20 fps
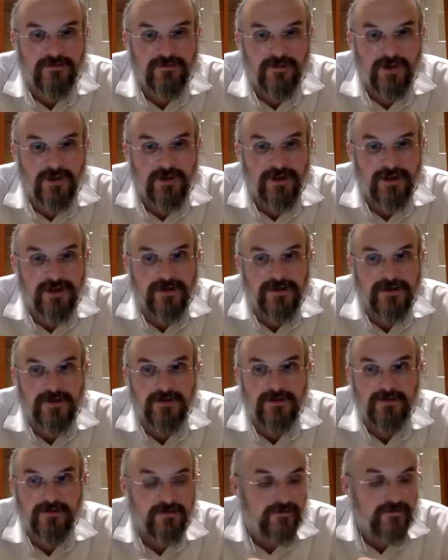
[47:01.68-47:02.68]
Unless.
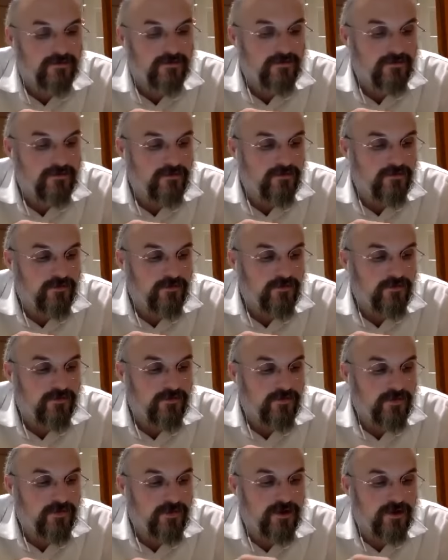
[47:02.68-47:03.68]
Unless.
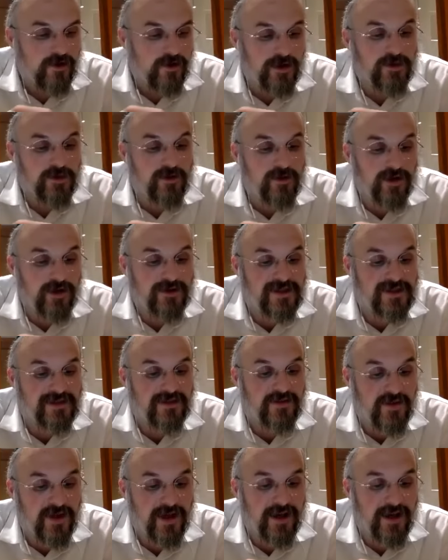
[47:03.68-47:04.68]
The koyi, because it's
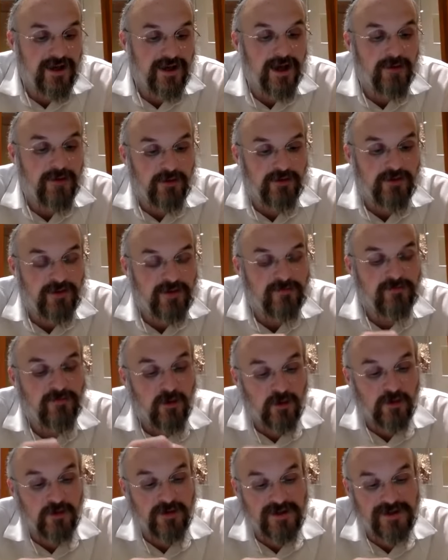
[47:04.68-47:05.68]
tvei, aporta
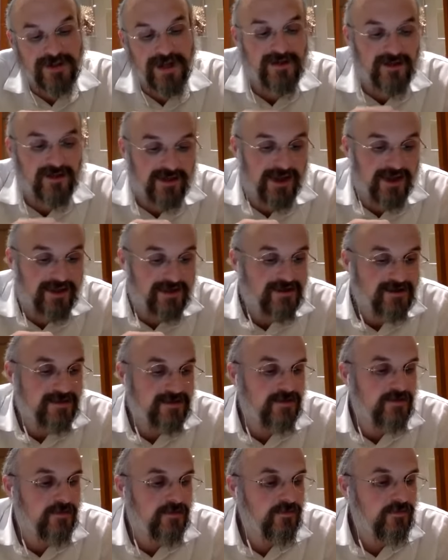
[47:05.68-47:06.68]
More stands on less.
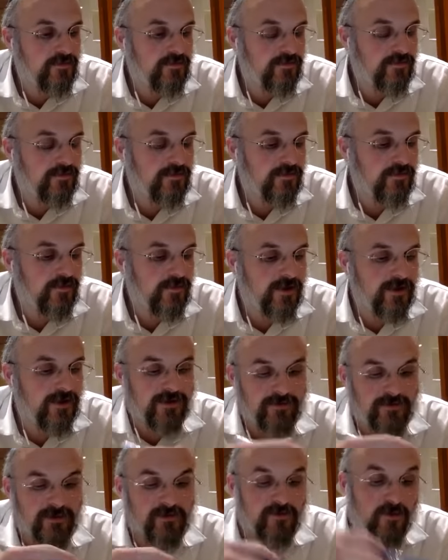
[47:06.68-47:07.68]

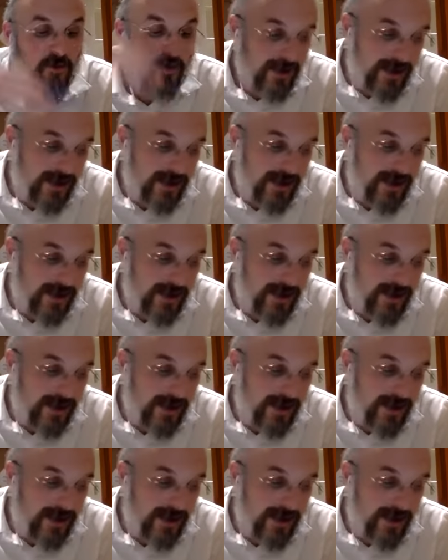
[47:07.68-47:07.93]
I mean, more